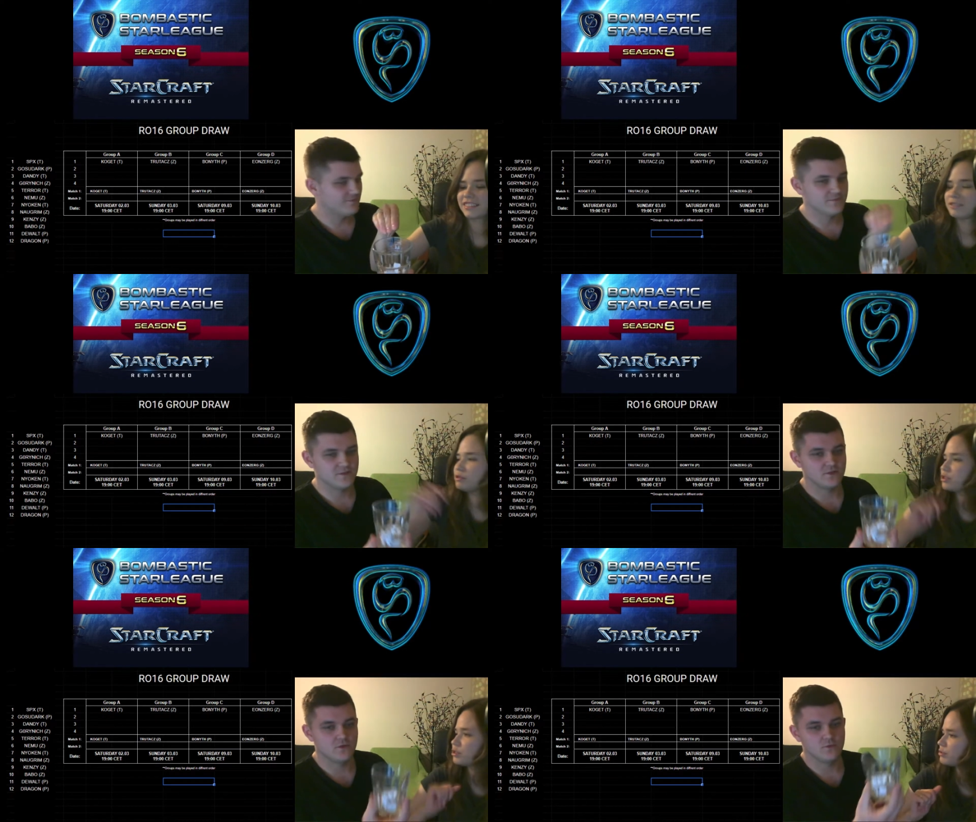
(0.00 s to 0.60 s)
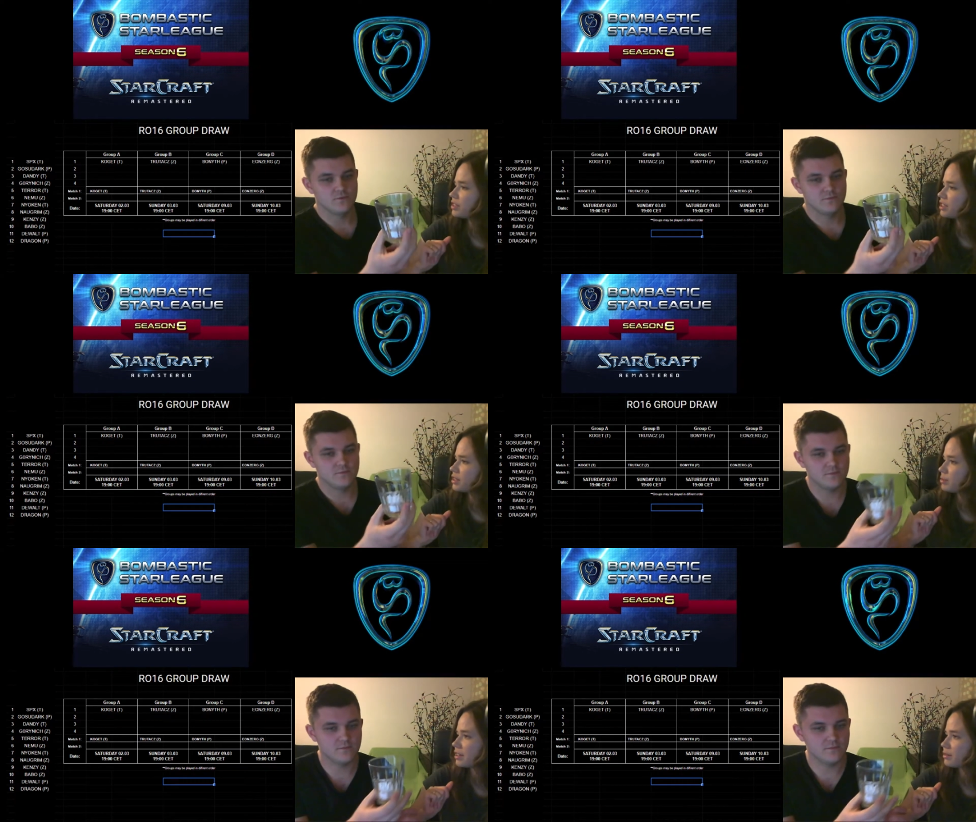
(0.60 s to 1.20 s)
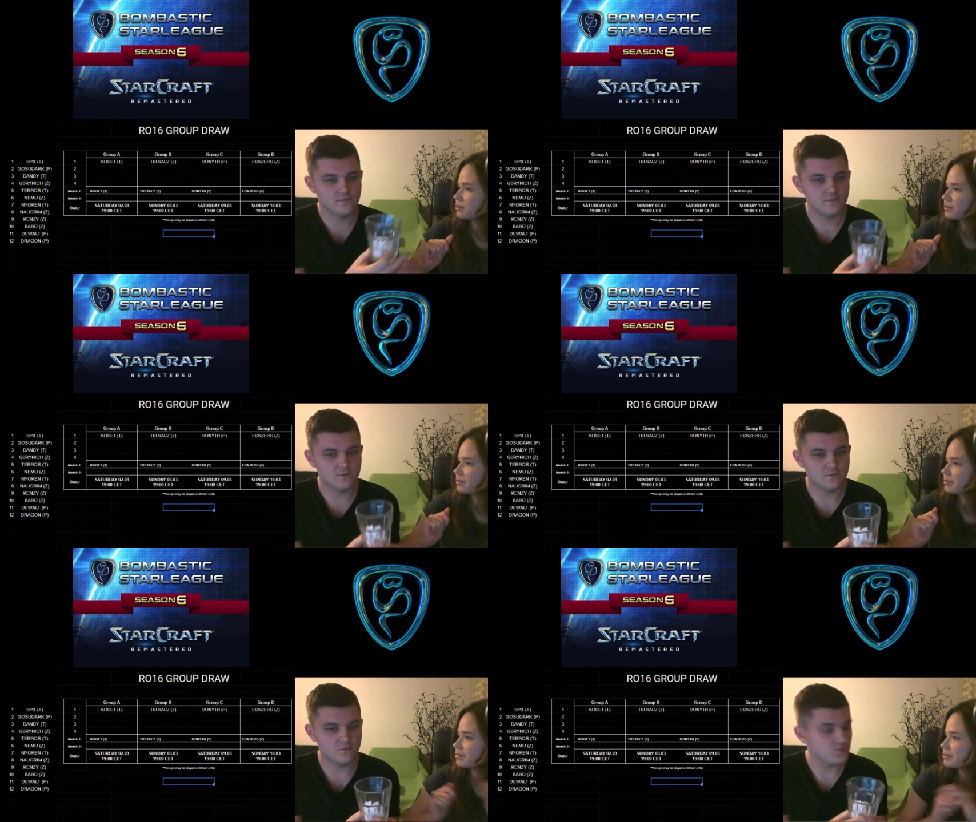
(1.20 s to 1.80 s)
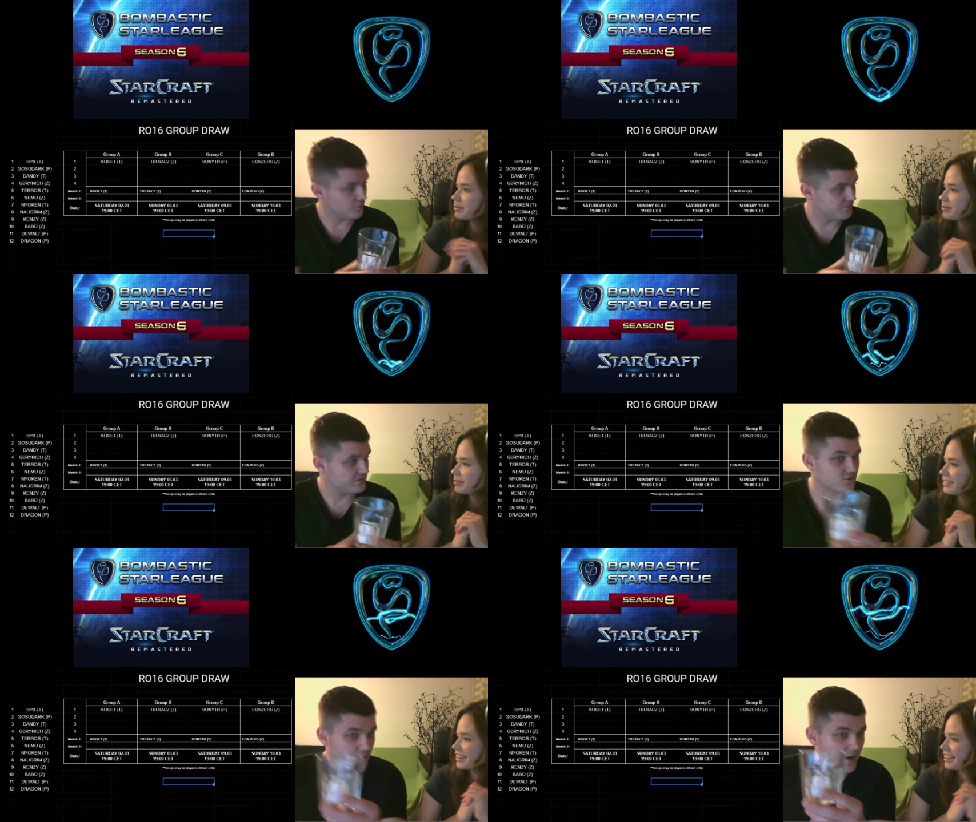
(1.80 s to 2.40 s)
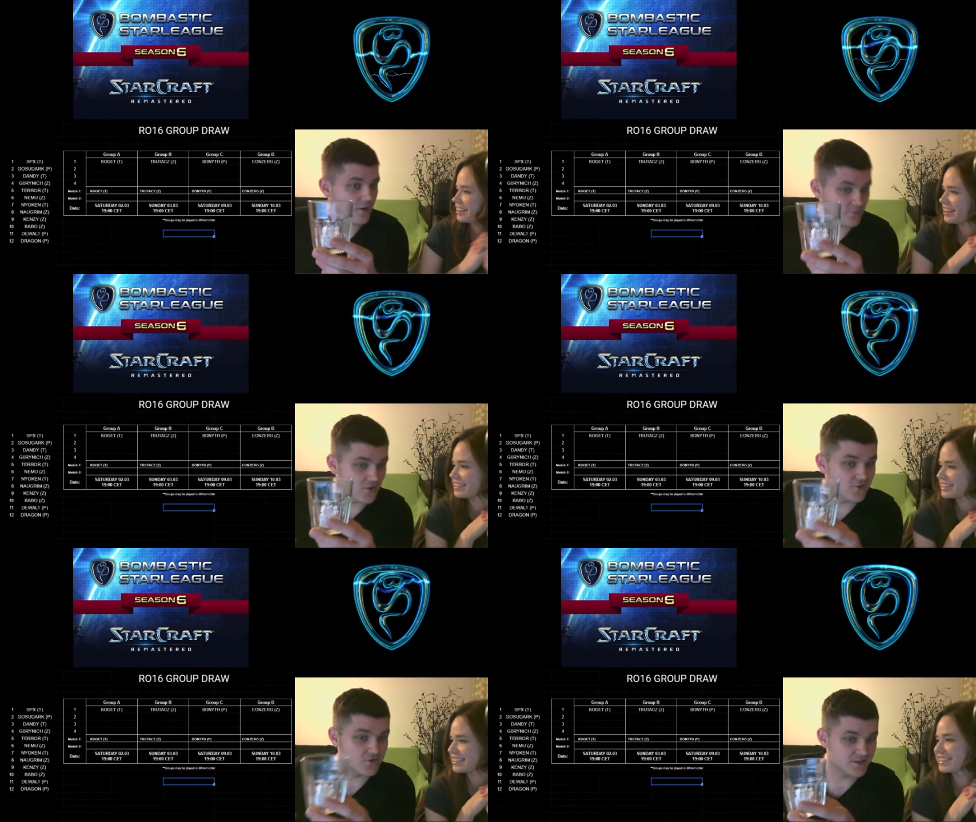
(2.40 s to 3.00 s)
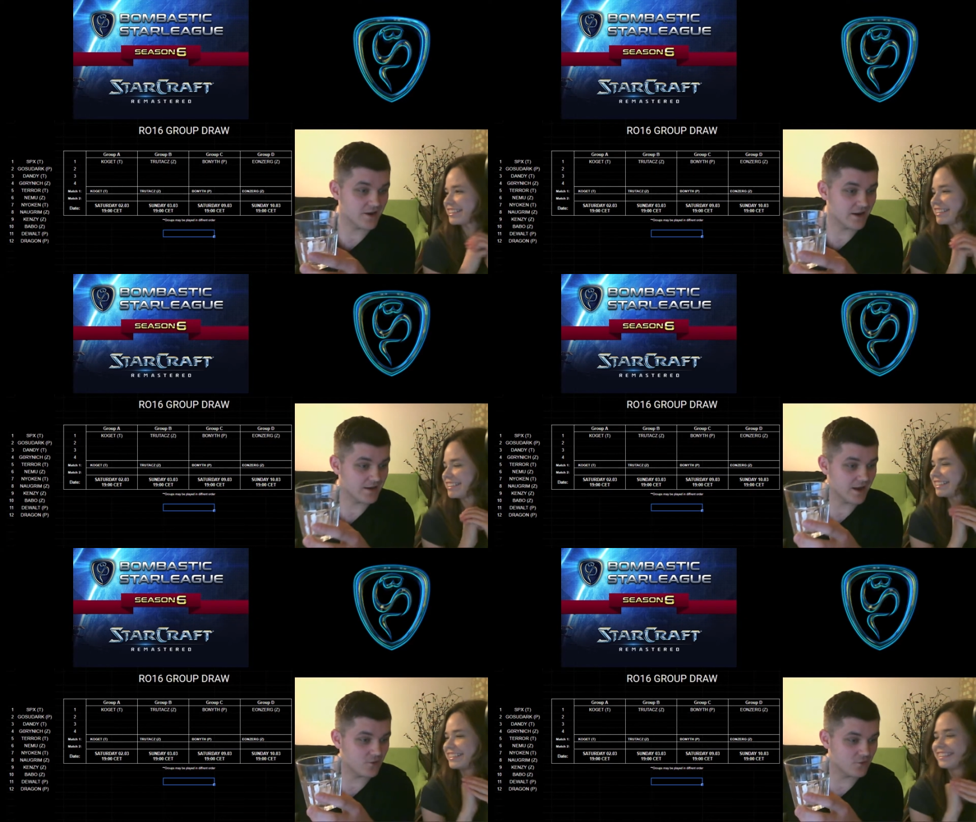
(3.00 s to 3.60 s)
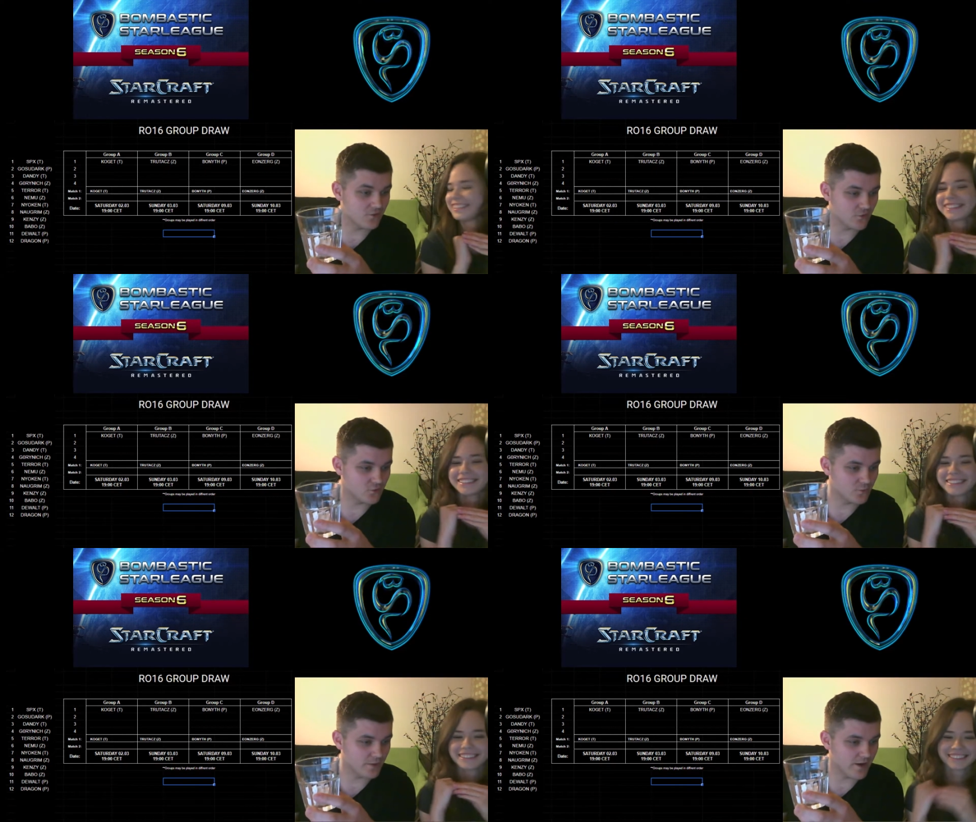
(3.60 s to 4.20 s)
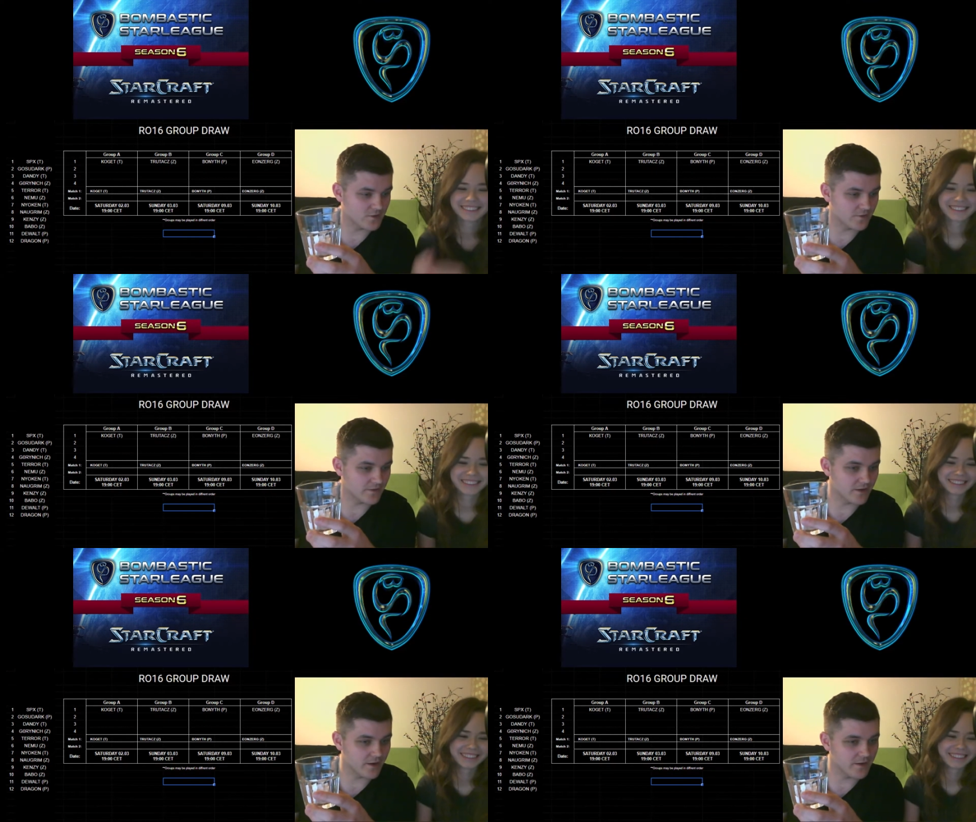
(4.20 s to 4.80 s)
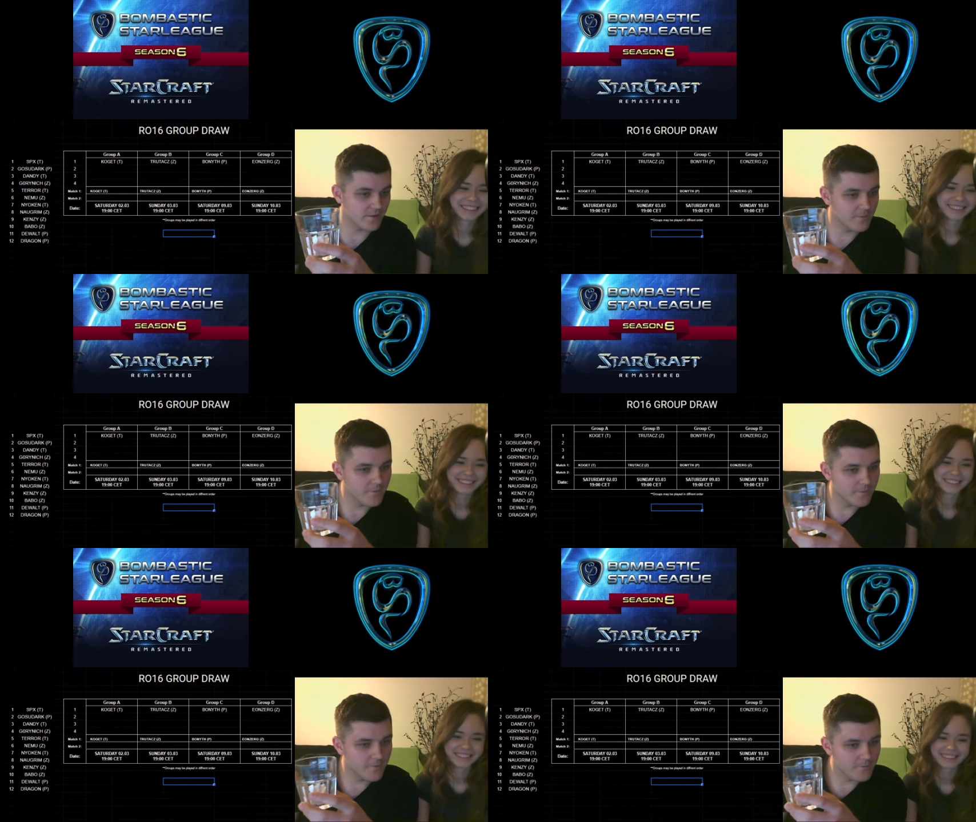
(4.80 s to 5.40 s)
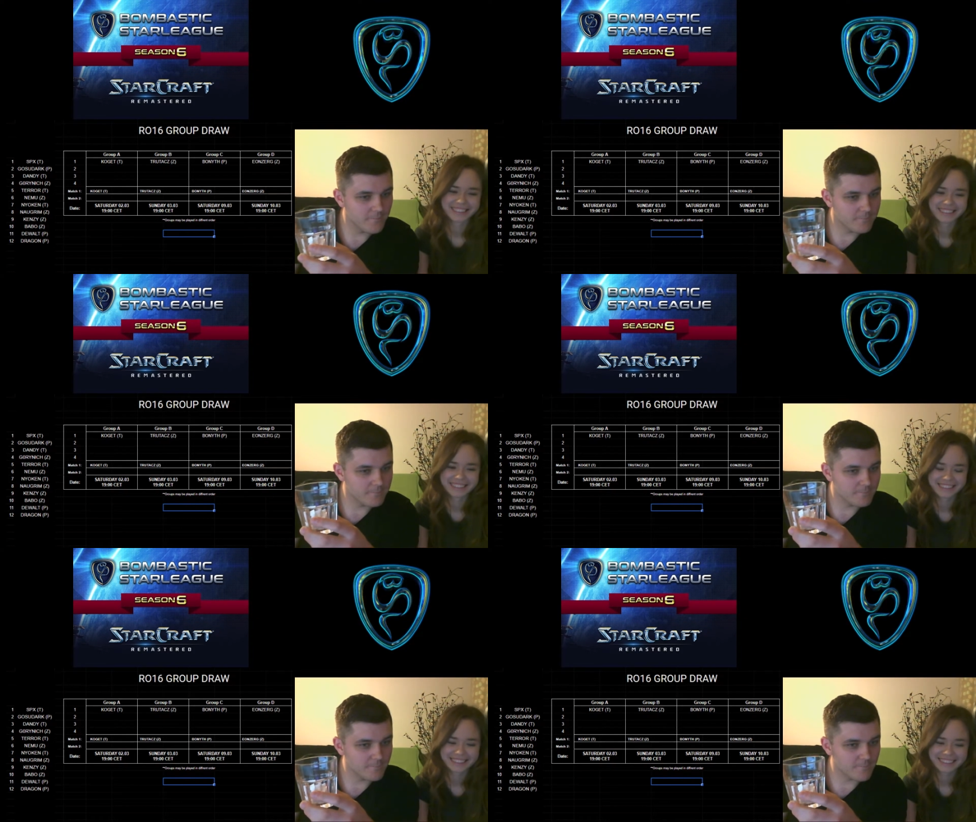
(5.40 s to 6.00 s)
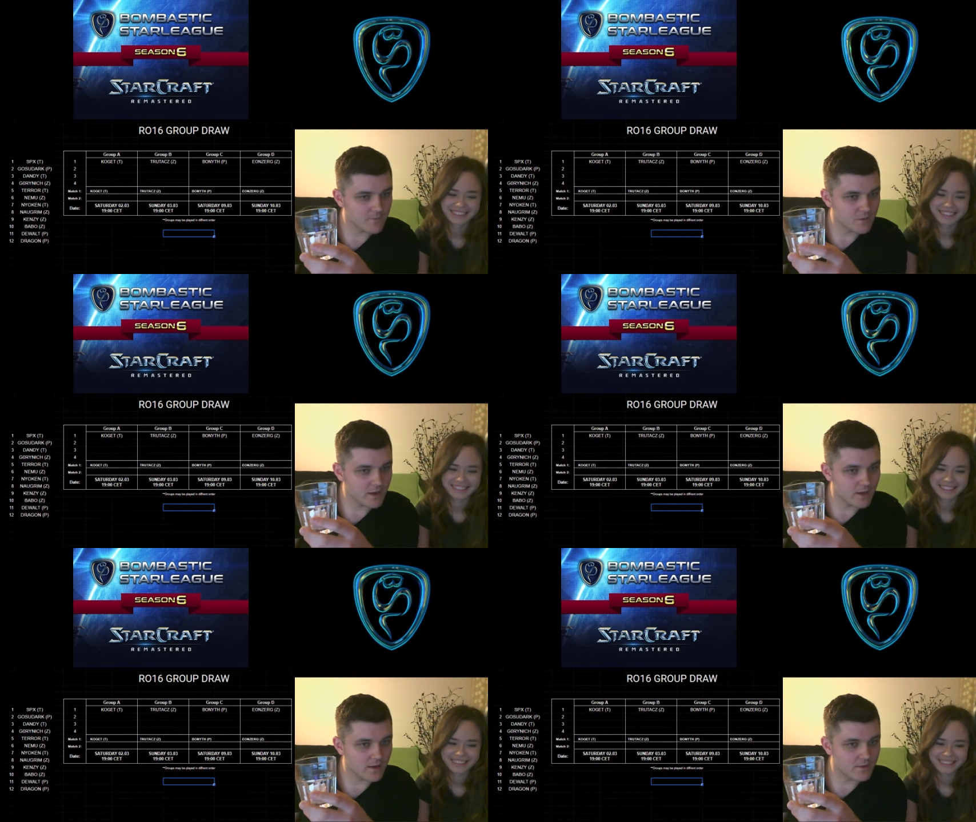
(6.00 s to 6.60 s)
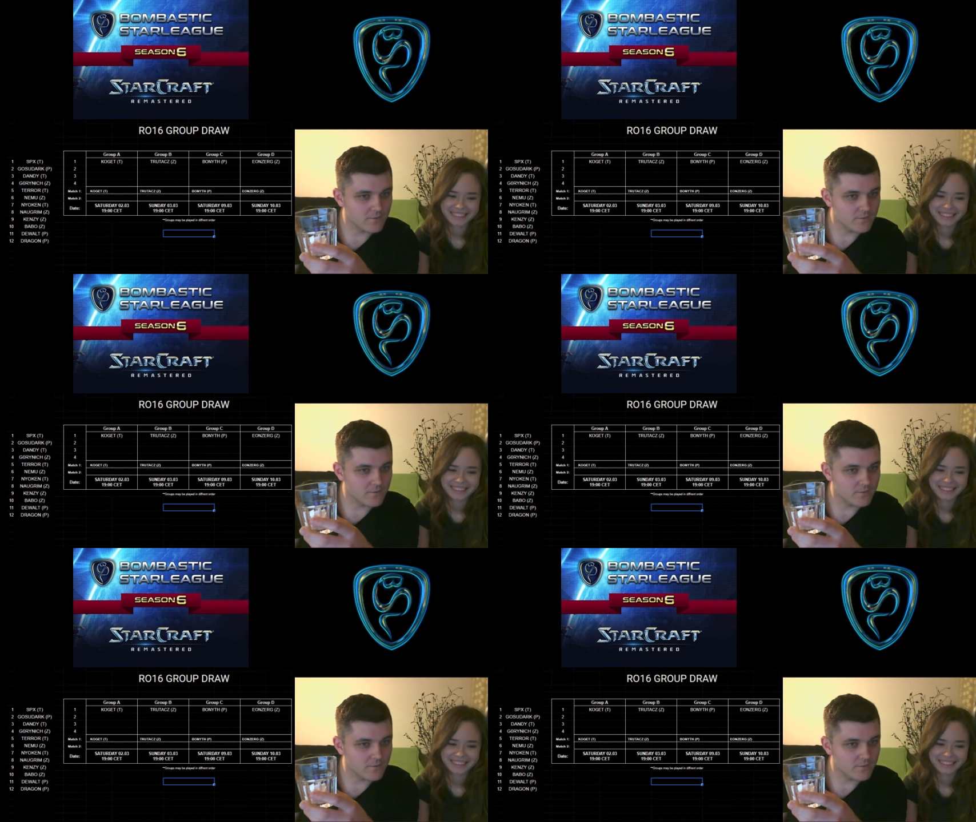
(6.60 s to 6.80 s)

Speaker 1: So should visit Pergo. We should visit Pergo because there are a lot of gosu players over there. Okay.